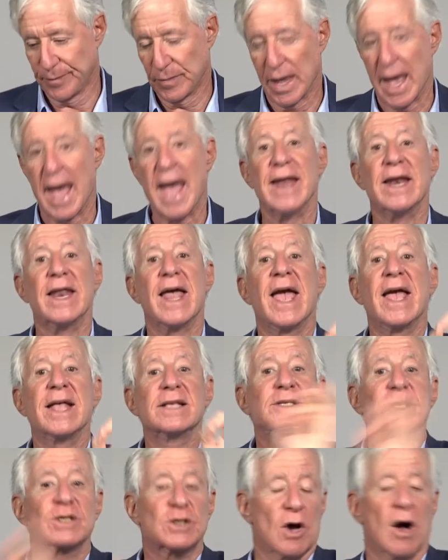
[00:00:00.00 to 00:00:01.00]
and
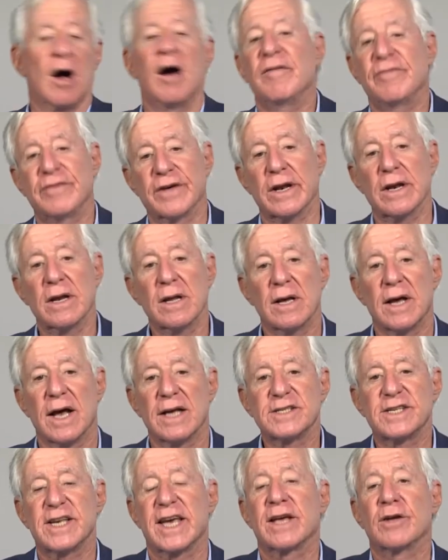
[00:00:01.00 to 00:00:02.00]
hence often a
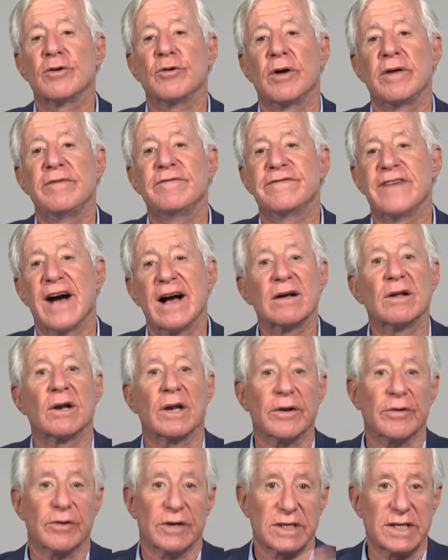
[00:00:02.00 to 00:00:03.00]
secondary fungal
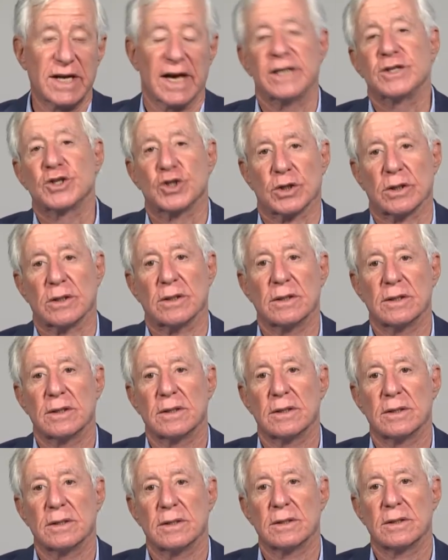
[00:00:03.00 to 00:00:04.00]
irritation.
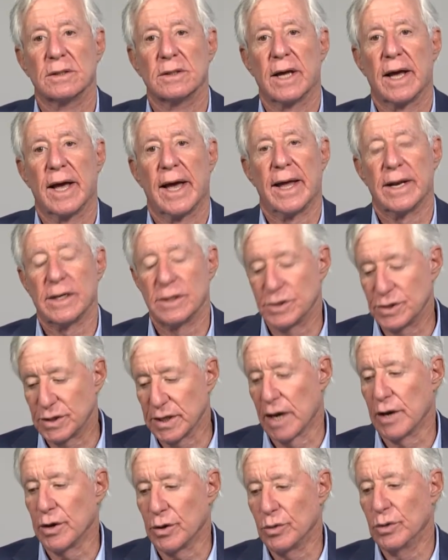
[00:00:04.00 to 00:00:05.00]
And
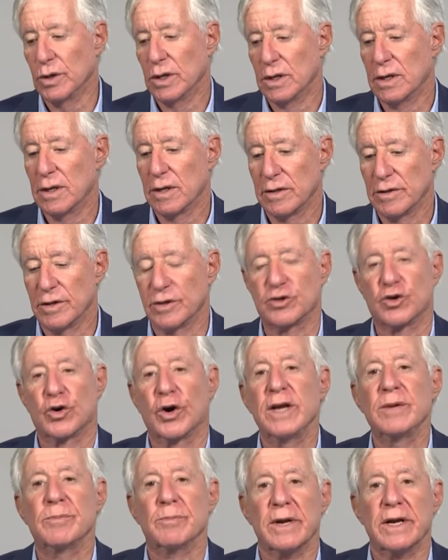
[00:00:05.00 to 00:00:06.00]
so the
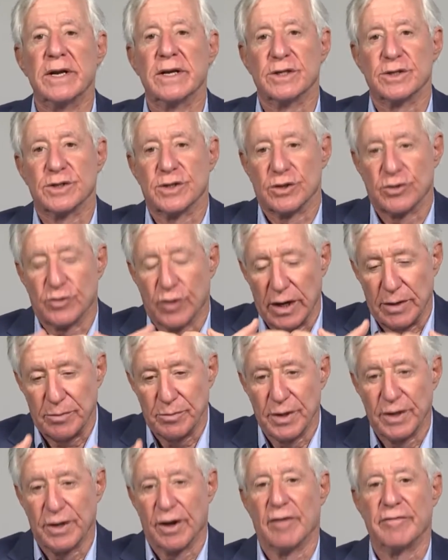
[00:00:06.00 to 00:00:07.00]
treatment is the
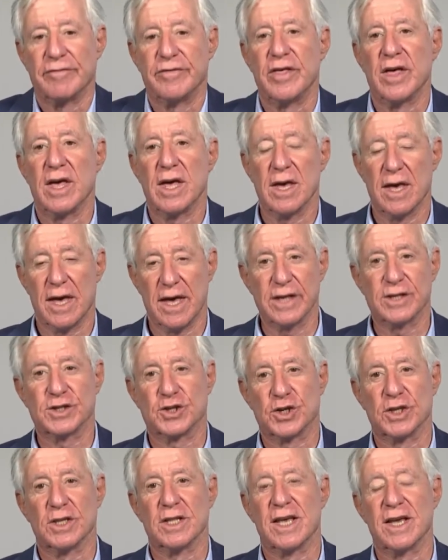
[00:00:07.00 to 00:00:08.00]
treatment of the
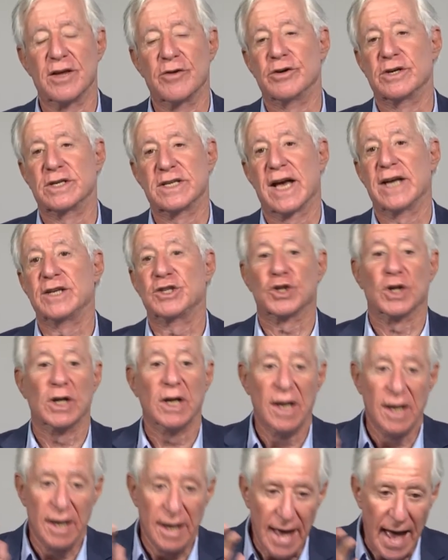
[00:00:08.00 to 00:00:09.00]
itch and the irritation,
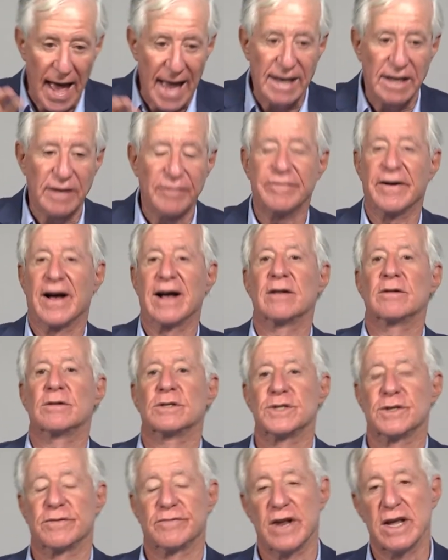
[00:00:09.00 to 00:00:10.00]

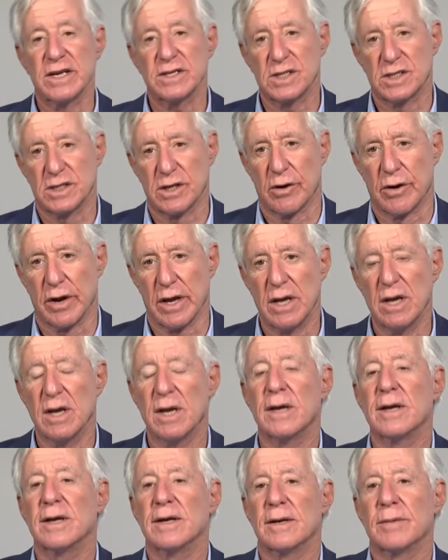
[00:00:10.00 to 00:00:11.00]
antifungals if necessary,
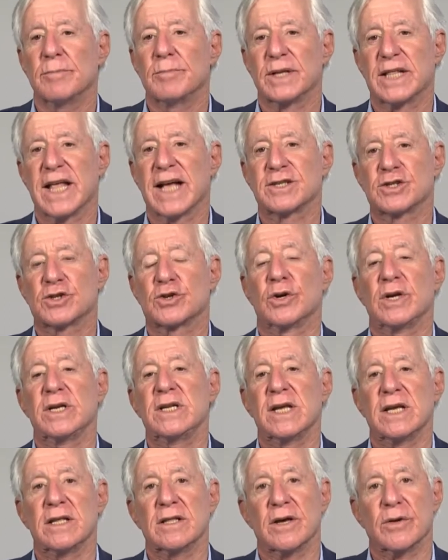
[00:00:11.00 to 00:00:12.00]
but that's
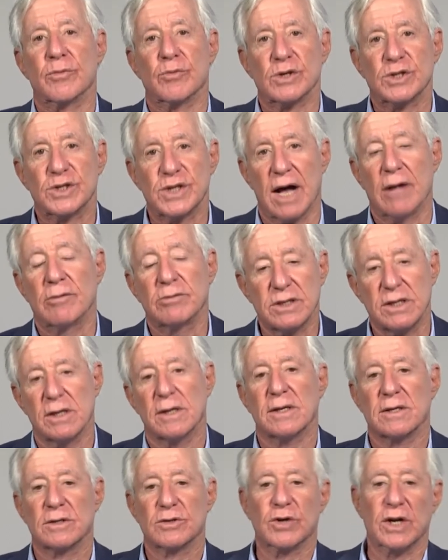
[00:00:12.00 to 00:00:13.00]
treating the result.
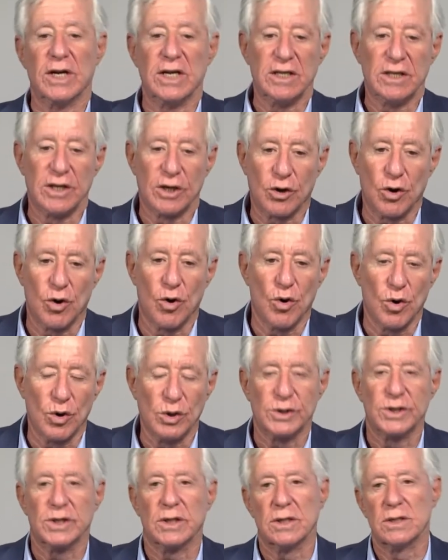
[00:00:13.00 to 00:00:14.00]
Treating the
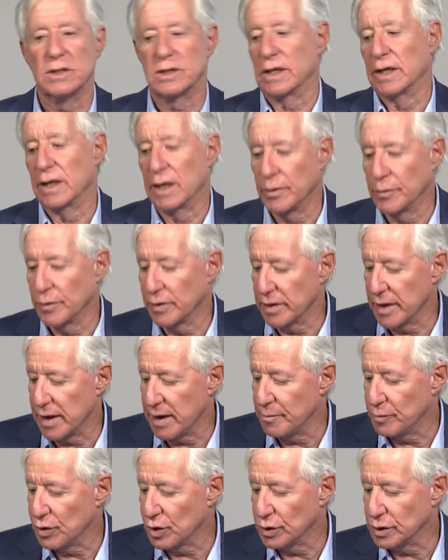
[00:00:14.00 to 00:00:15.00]
cause is dealing with the
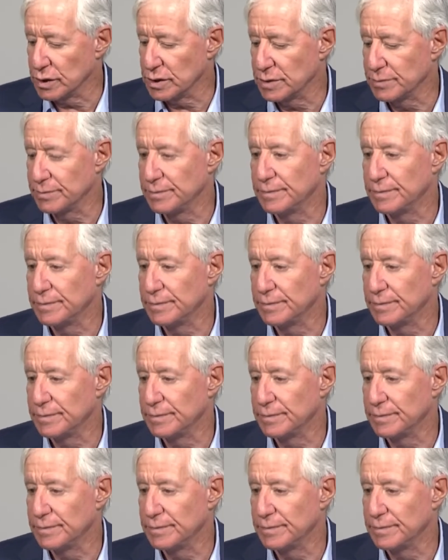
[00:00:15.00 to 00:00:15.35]
hemorrhoids.